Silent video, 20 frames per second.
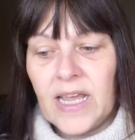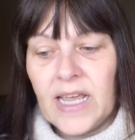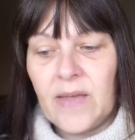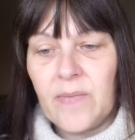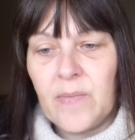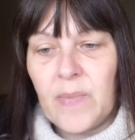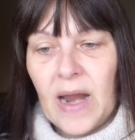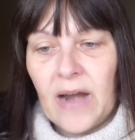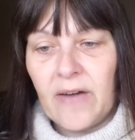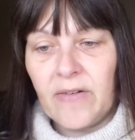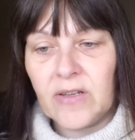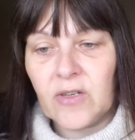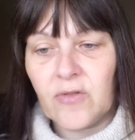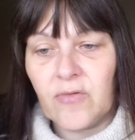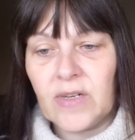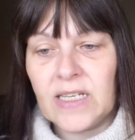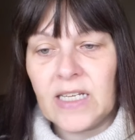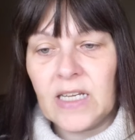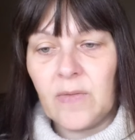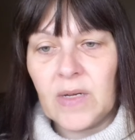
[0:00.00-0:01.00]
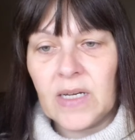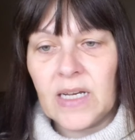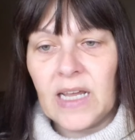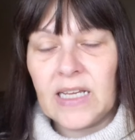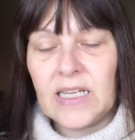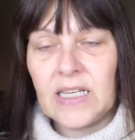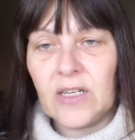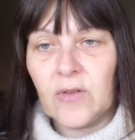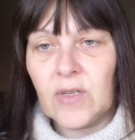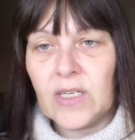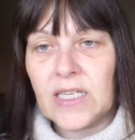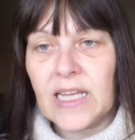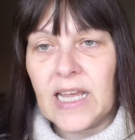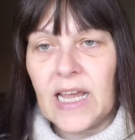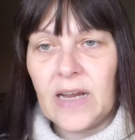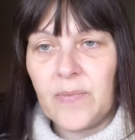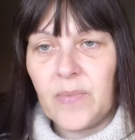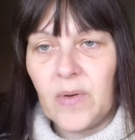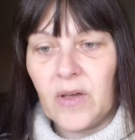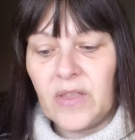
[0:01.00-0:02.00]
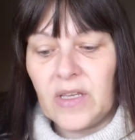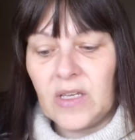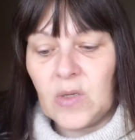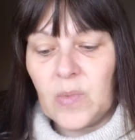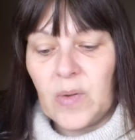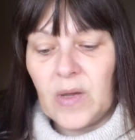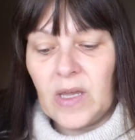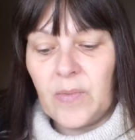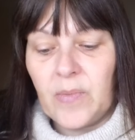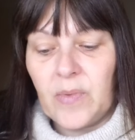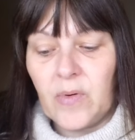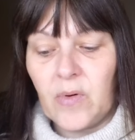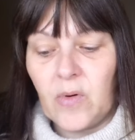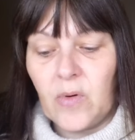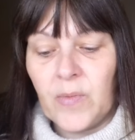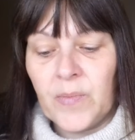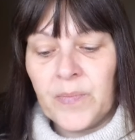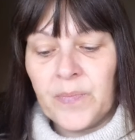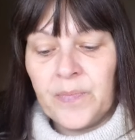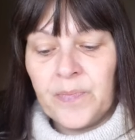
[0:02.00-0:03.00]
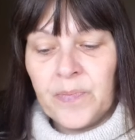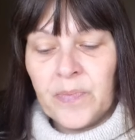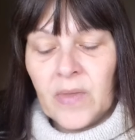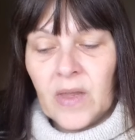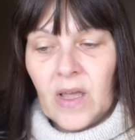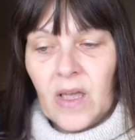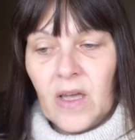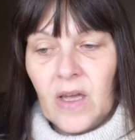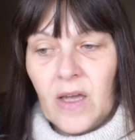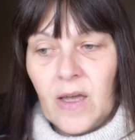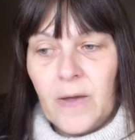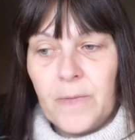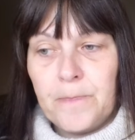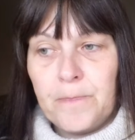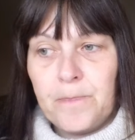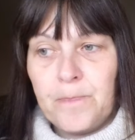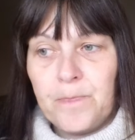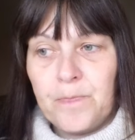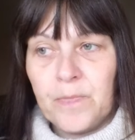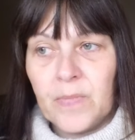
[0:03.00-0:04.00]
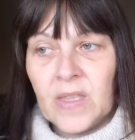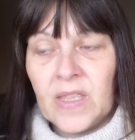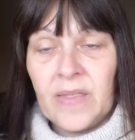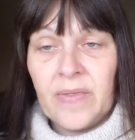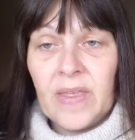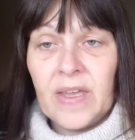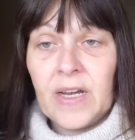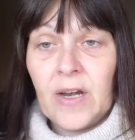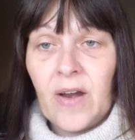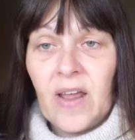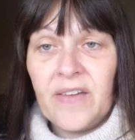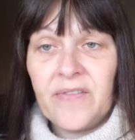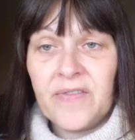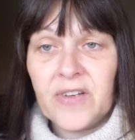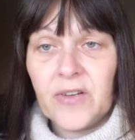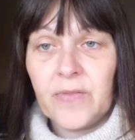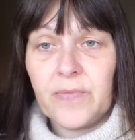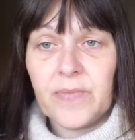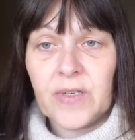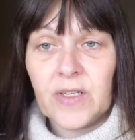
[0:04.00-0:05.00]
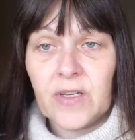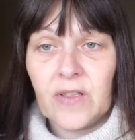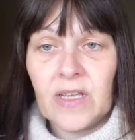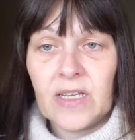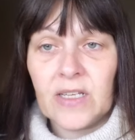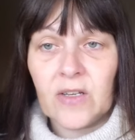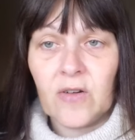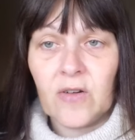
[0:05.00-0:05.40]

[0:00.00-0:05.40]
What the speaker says: embarrassed or intimidated or scared by these people, then they don't have to. So that's